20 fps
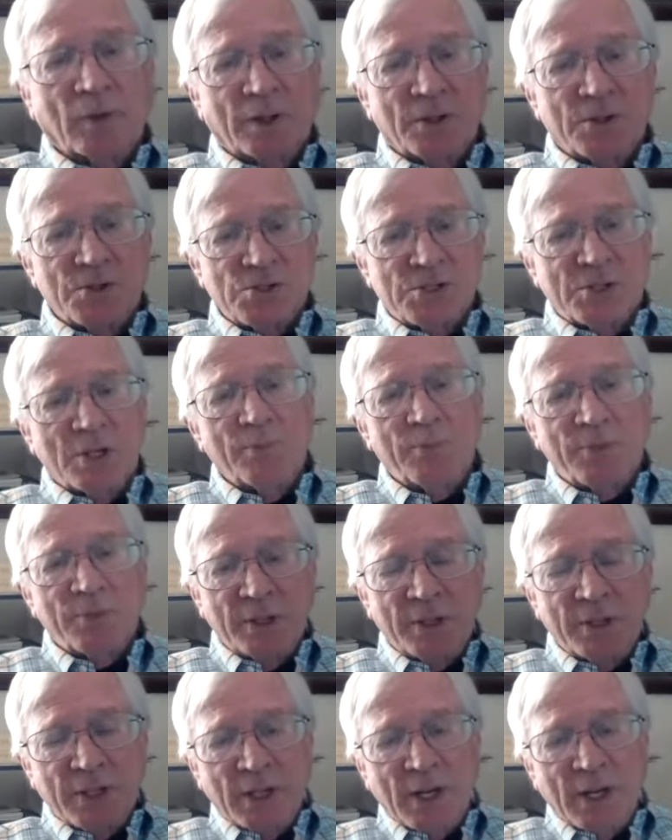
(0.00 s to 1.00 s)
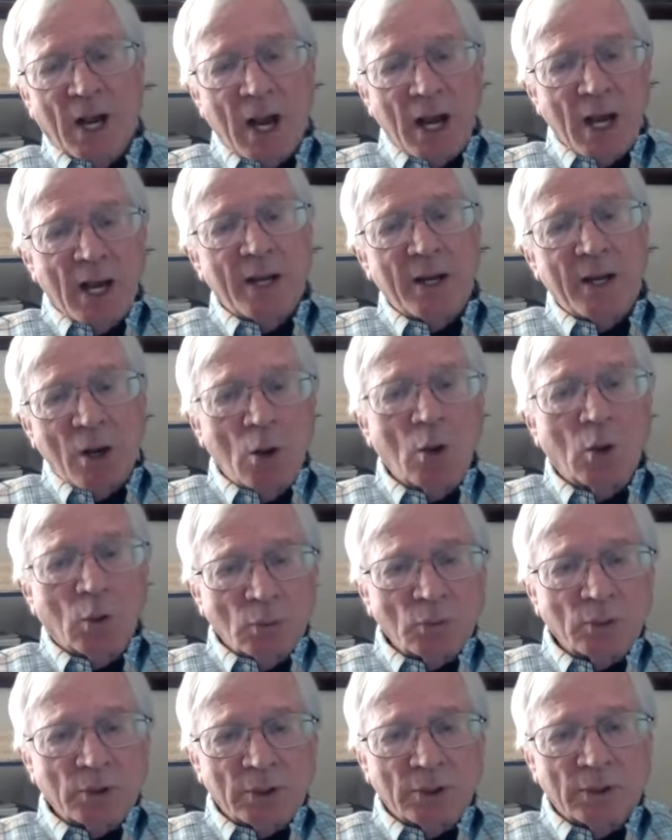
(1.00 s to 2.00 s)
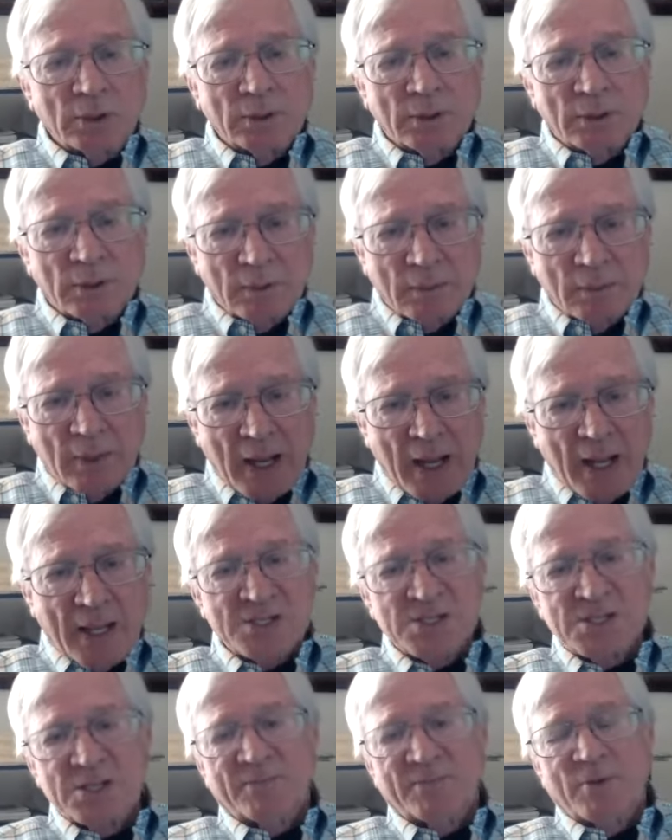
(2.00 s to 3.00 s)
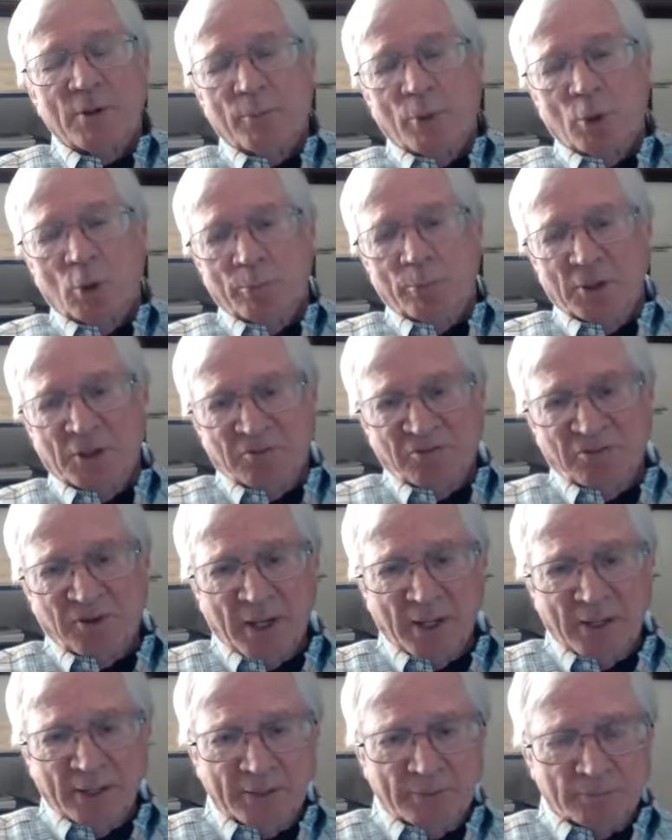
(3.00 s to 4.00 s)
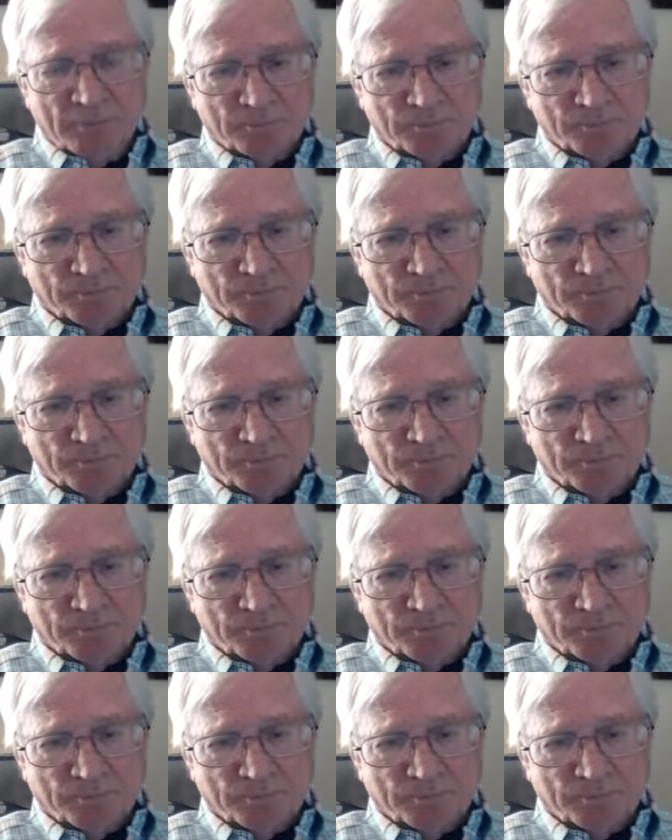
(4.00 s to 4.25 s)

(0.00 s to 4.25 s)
is something that I own as of the moment of filing.